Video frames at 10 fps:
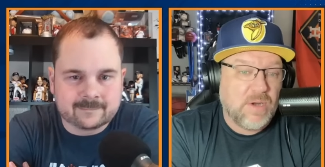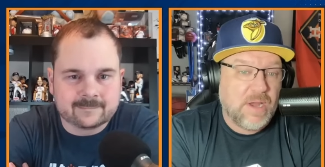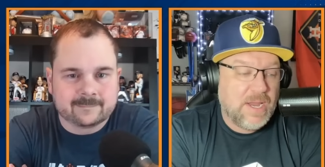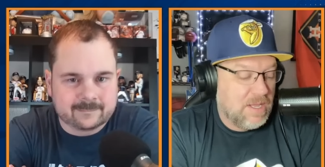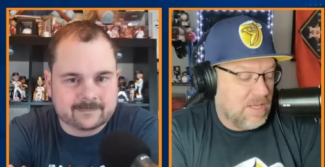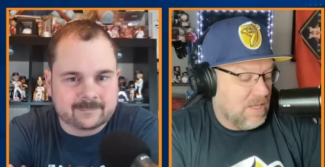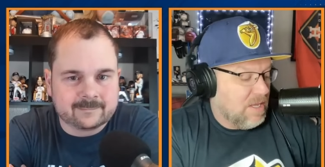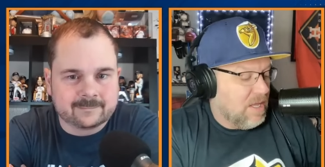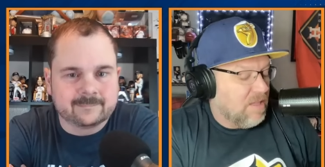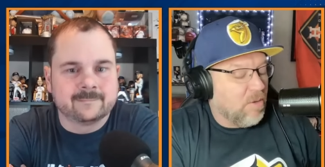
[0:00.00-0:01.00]
Speaker 1: right?
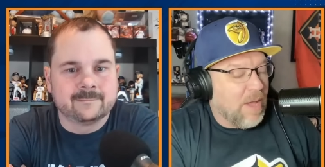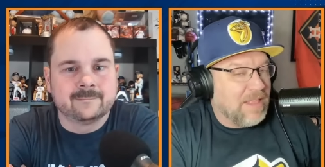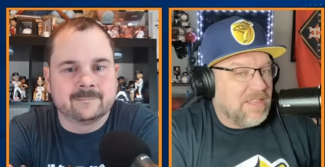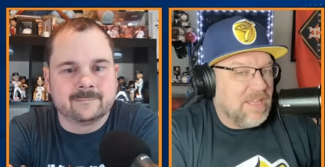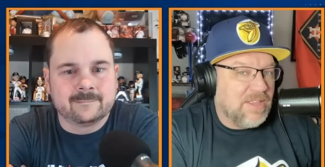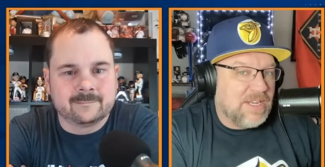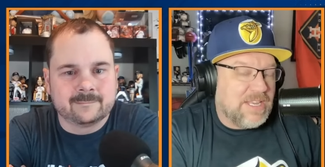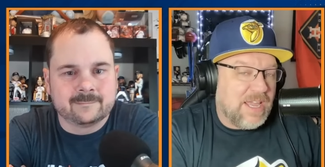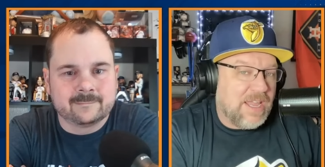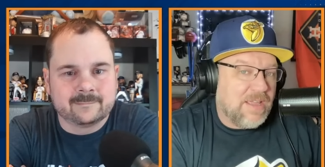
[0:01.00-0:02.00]
So at the end of the
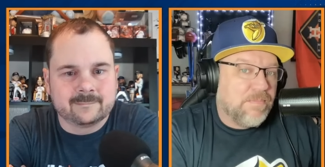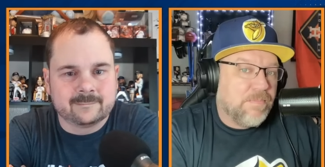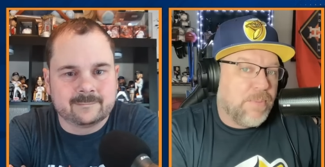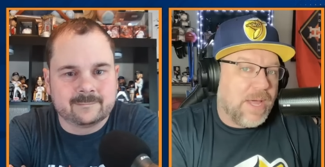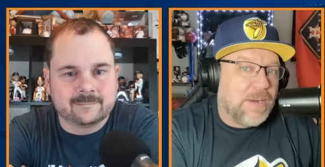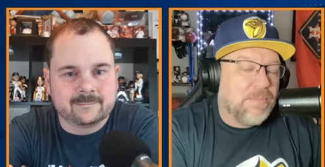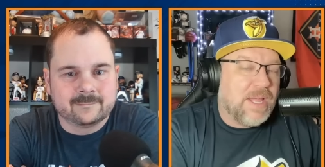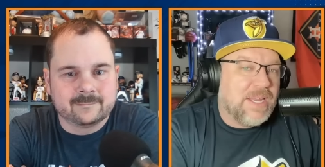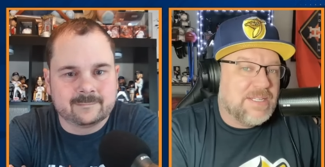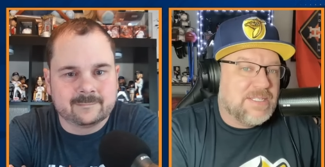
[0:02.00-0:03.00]
day, bottom
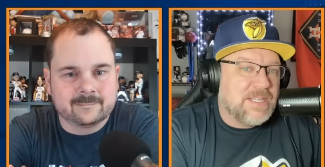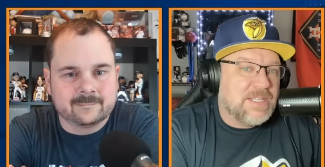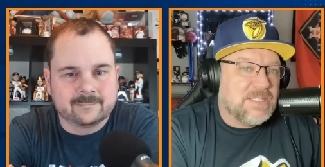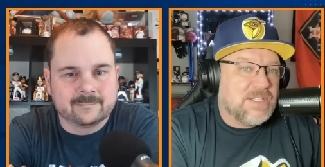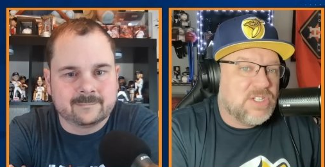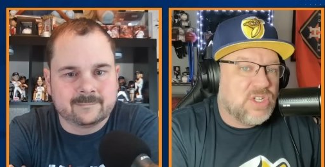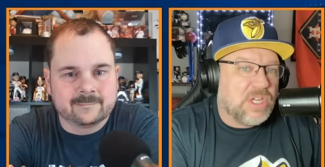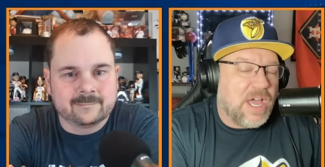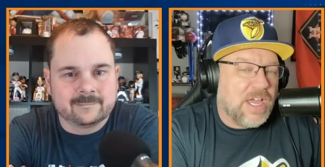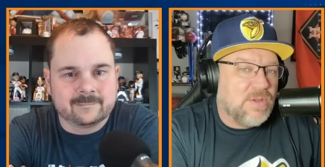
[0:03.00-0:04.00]
line is this
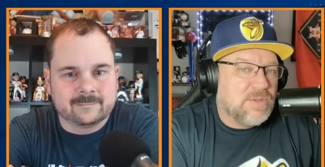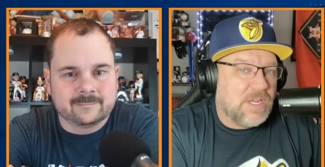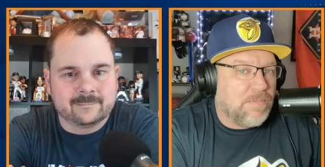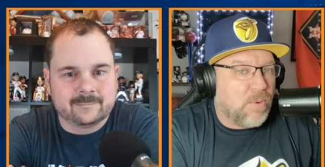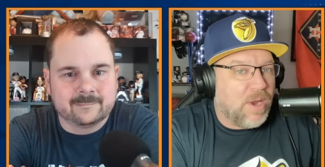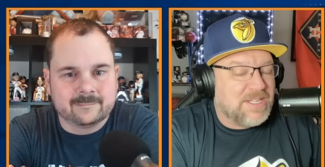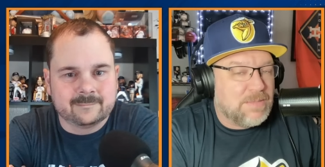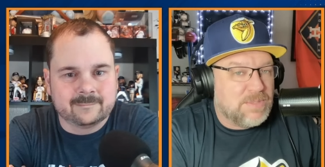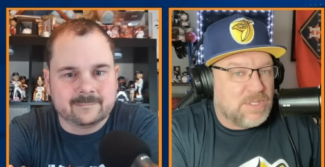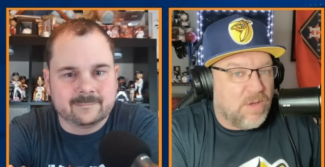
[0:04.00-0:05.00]
Chicago's going to price
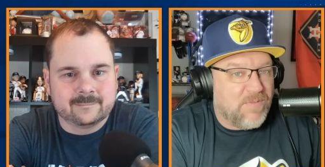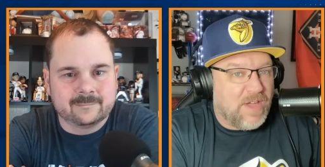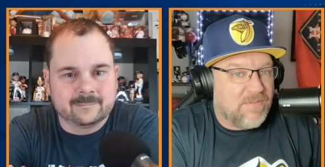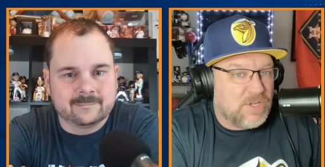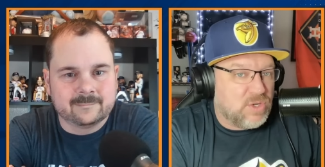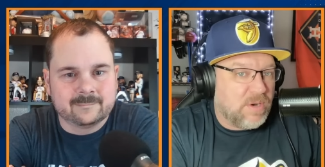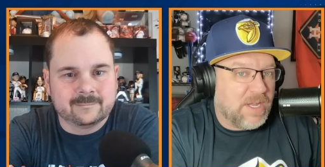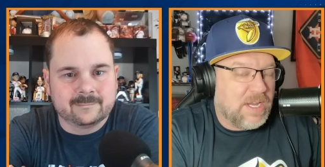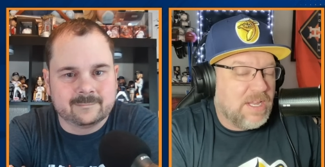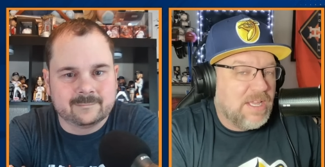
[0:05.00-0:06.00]
themselves out of a
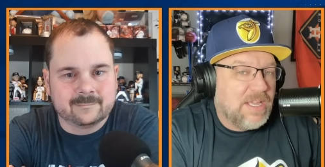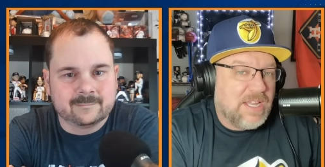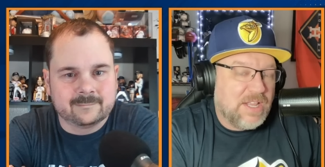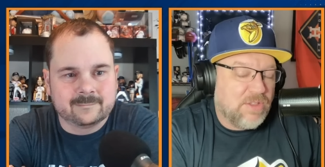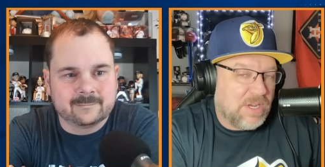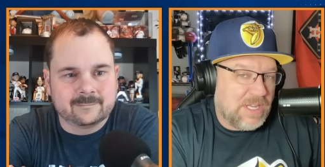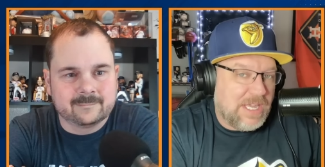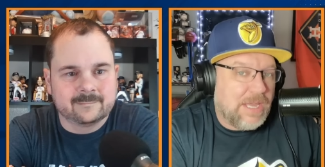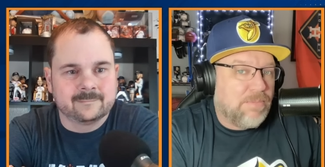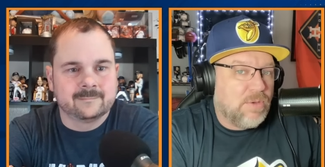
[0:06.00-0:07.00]
trade and they're going to
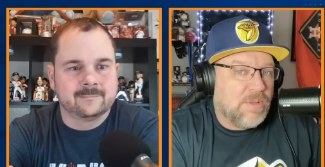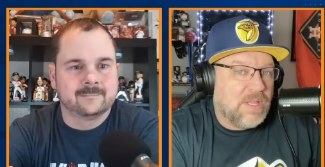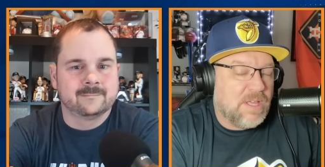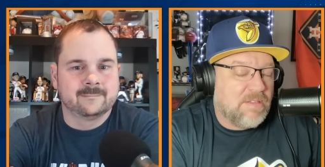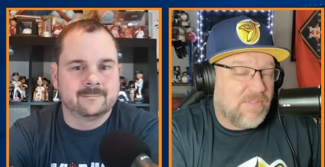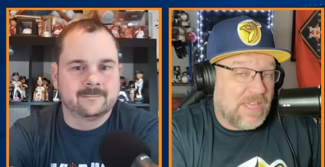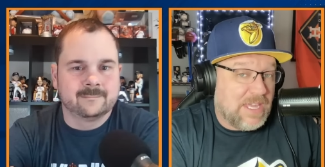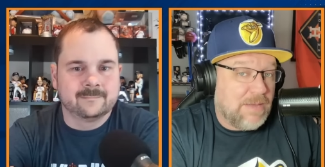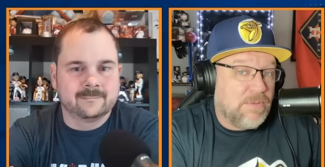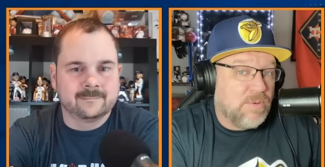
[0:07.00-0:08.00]
keep doing this. If they
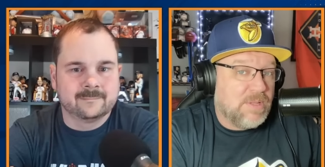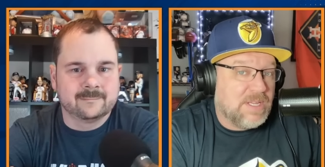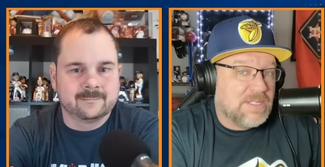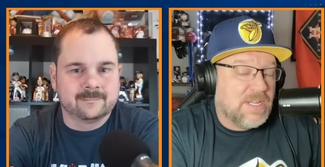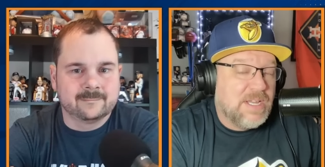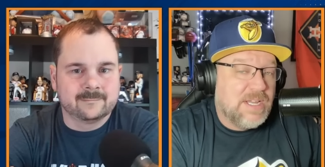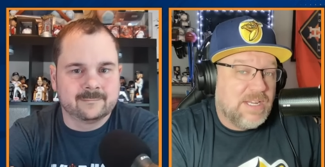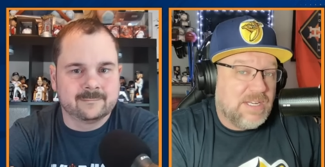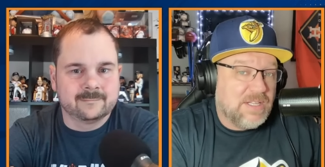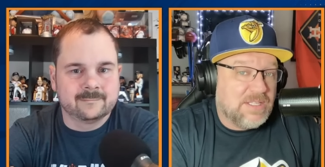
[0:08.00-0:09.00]
keep doing this,
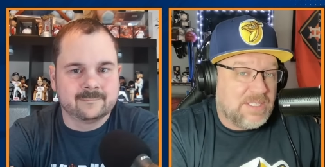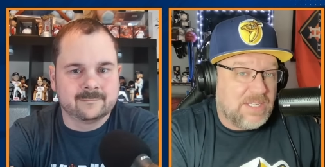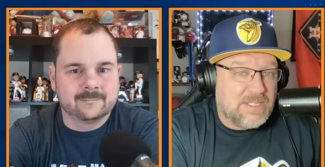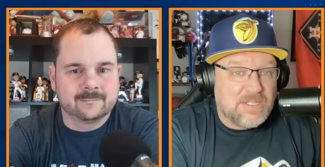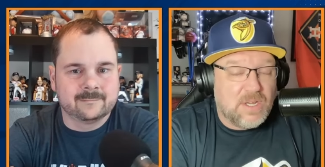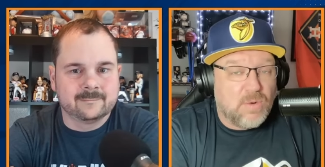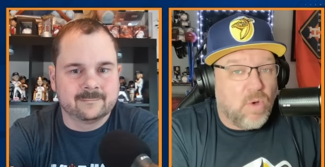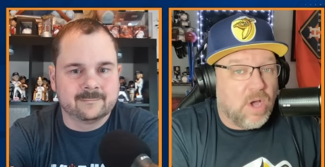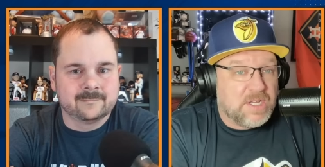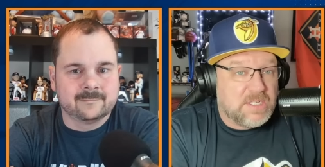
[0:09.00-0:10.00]
Dylan Cease is going to
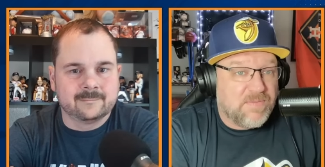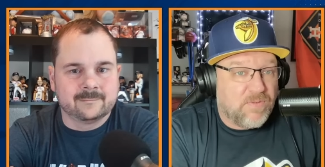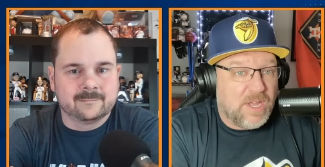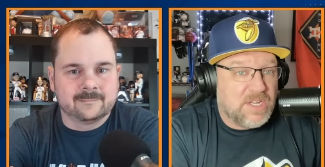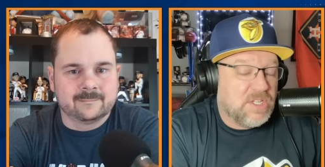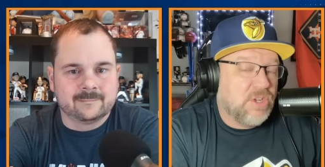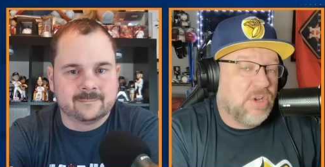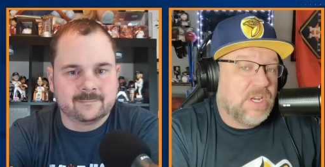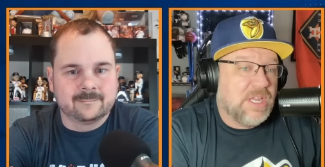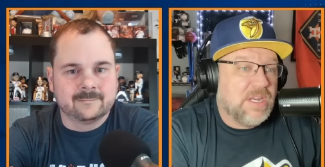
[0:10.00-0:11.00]
walk as a free agent and they're
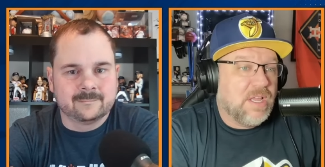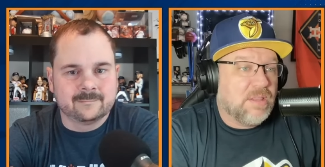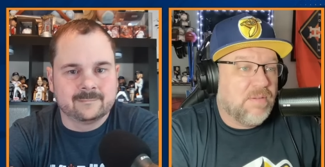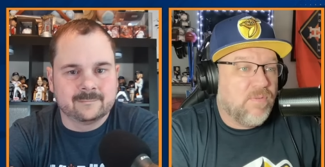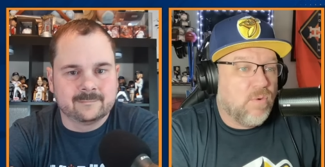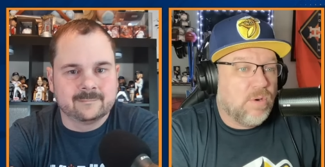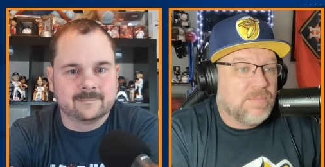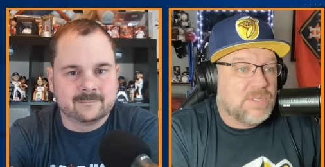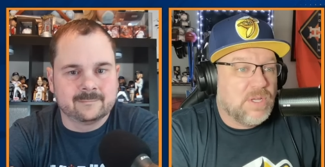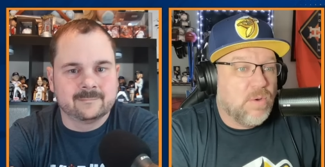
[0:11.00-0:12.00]
going to get nothing for him.
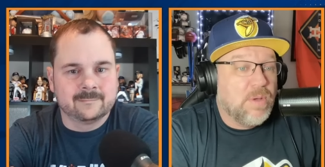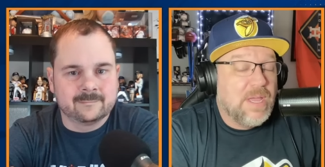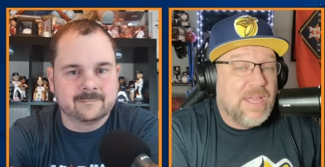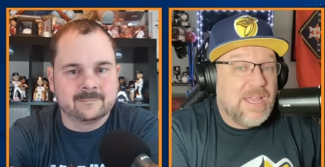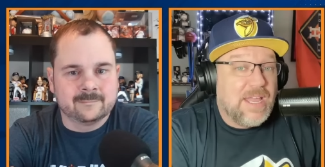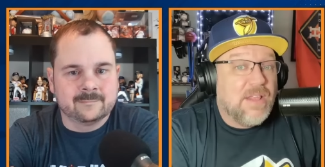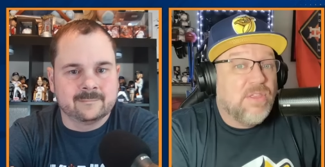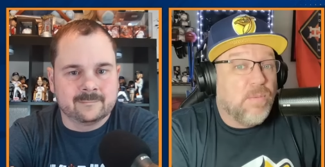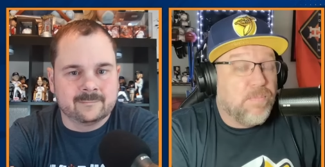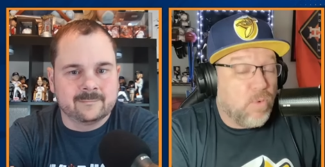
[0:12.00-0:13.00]
So
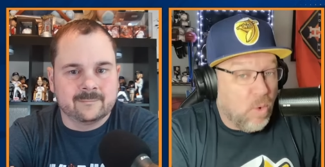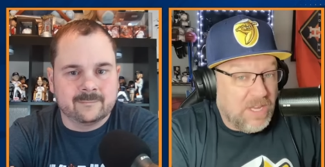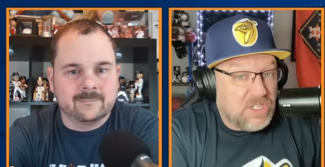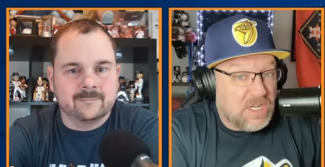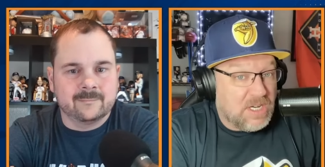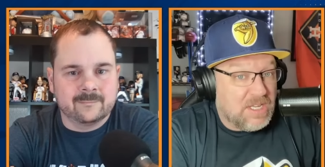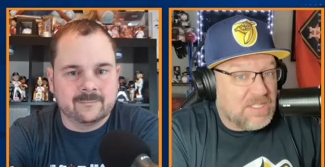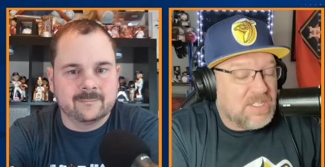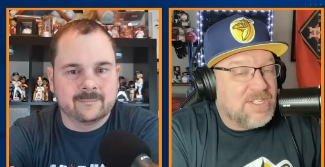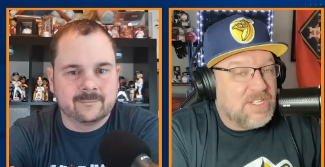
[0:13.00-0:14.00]
the question
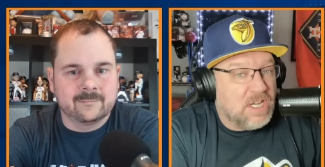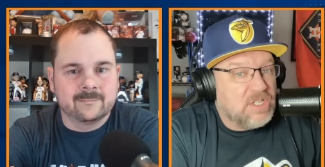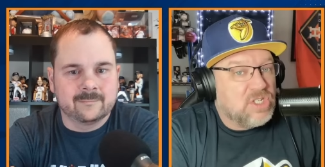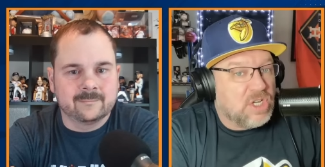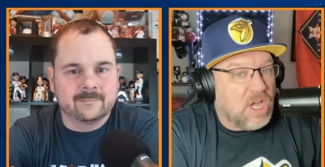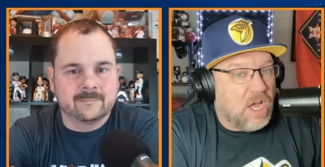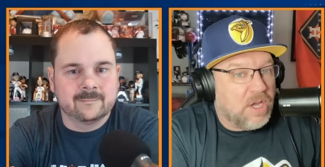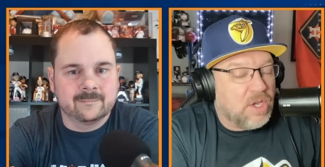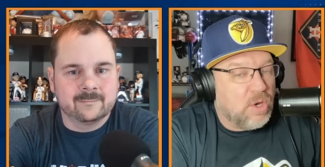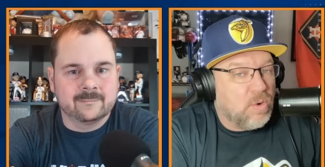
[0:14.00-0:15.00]
is, does
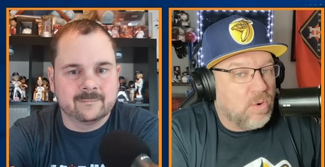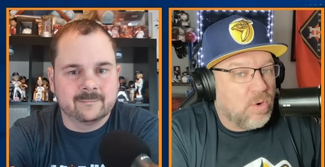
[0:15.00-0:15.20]
Chicago